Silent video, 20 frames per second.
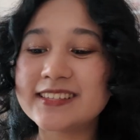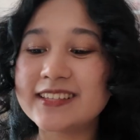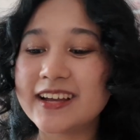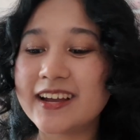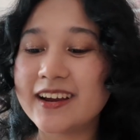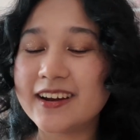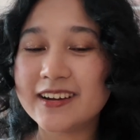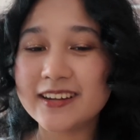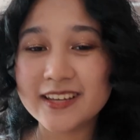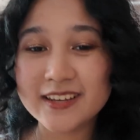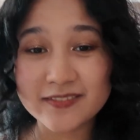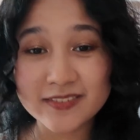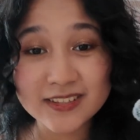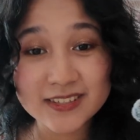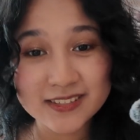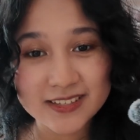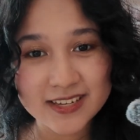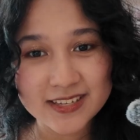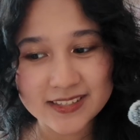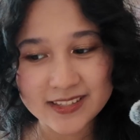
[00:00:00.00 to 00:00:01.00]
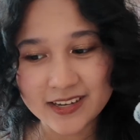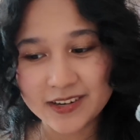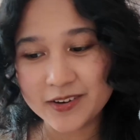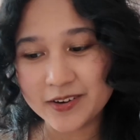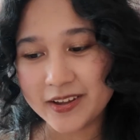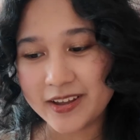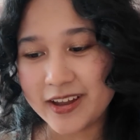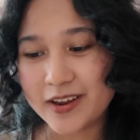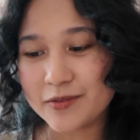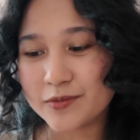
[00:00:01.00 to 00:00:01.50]
there,
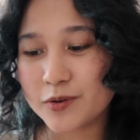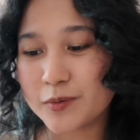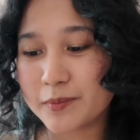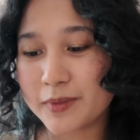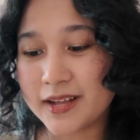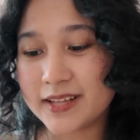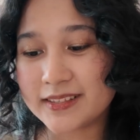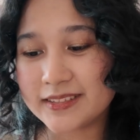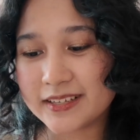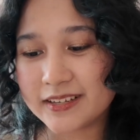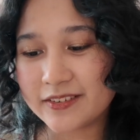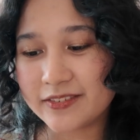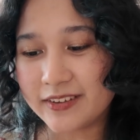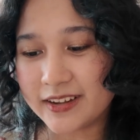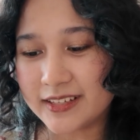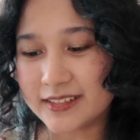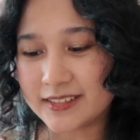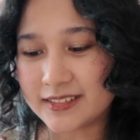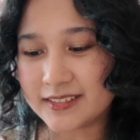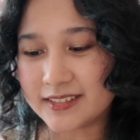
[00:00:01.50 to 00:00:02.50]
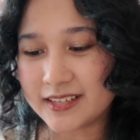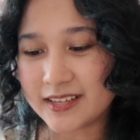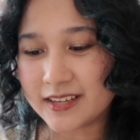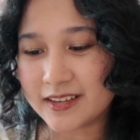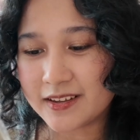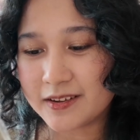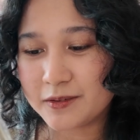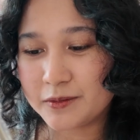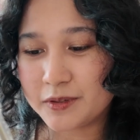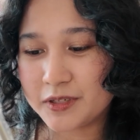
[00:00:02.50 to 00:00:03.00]
okay, romantic fantasy,
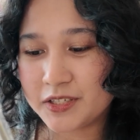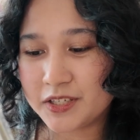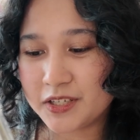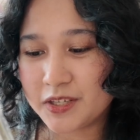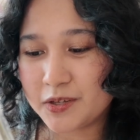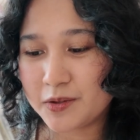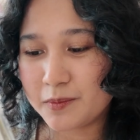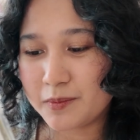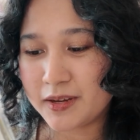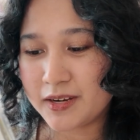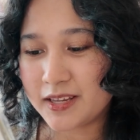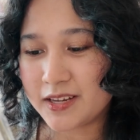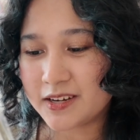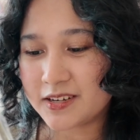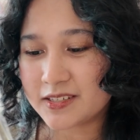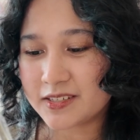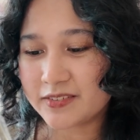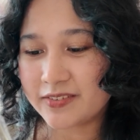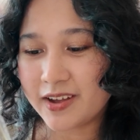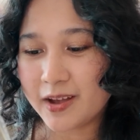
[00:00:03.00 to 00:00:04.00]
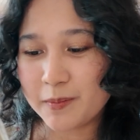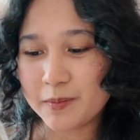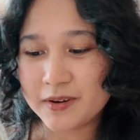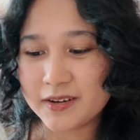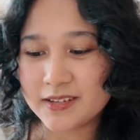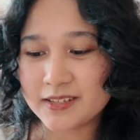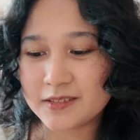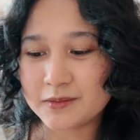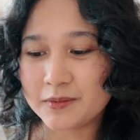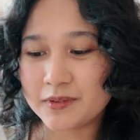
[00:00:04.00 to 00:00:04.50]
wishing you many years of
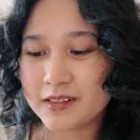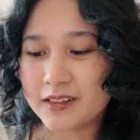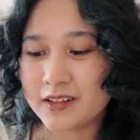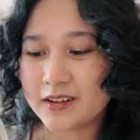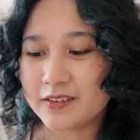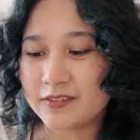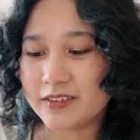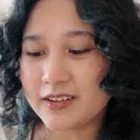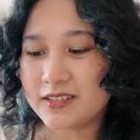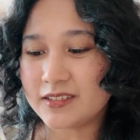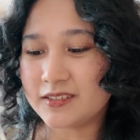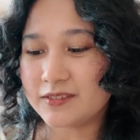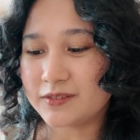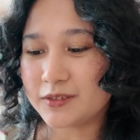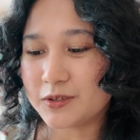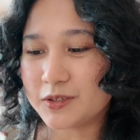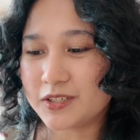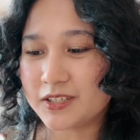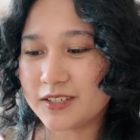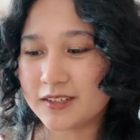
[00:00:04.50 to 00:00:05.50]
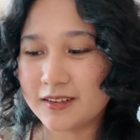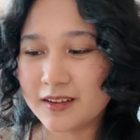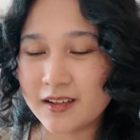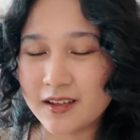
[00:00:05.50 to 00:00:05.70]
happiness with love and devotion.